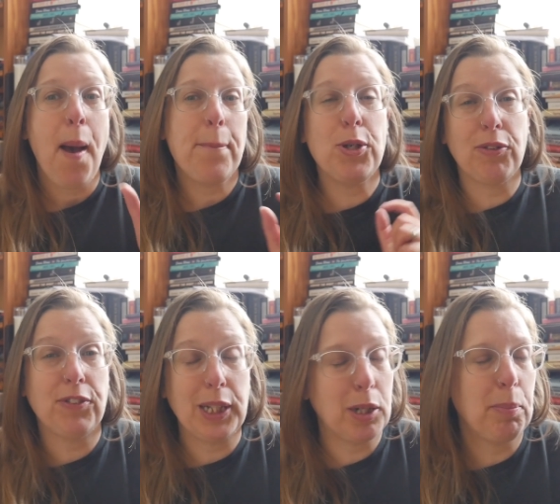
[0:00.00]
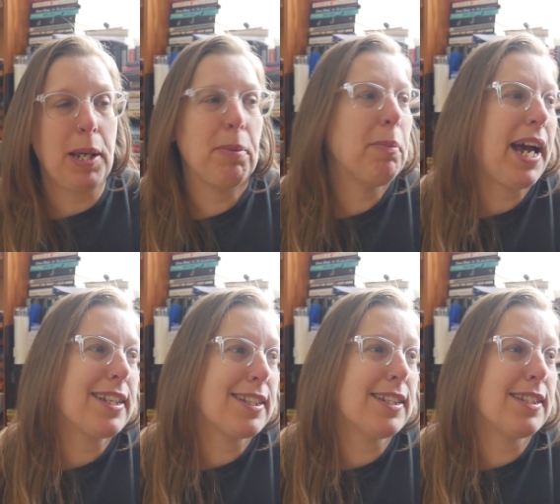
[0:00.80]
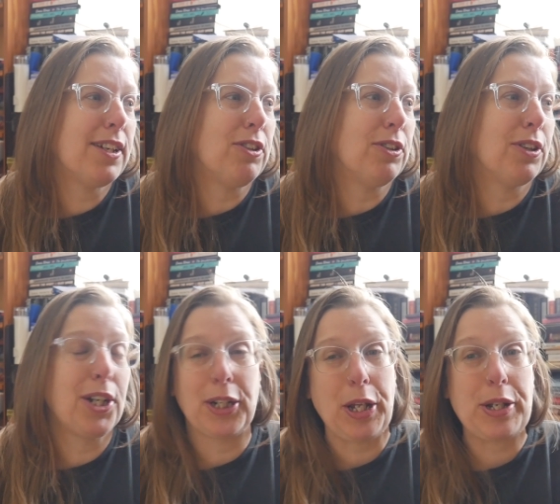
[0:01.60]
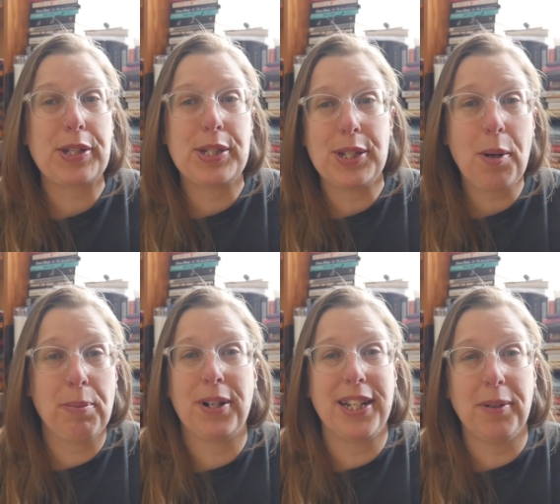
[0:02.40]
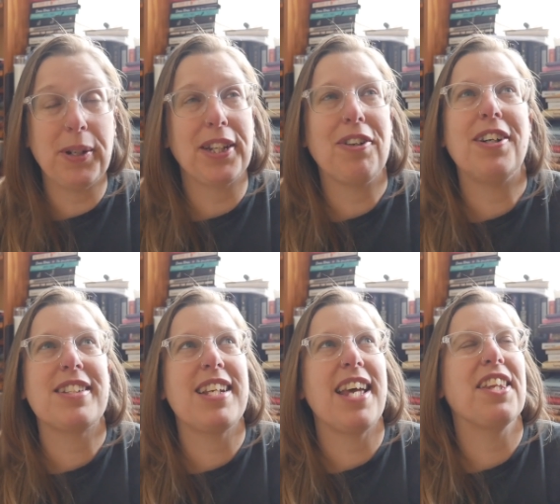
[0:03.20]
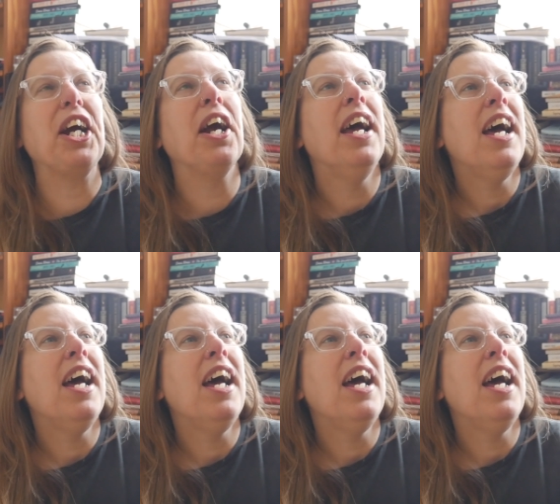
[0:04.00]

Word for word: beautiful little paperbacks because they're gonna look so pretty when they're all together.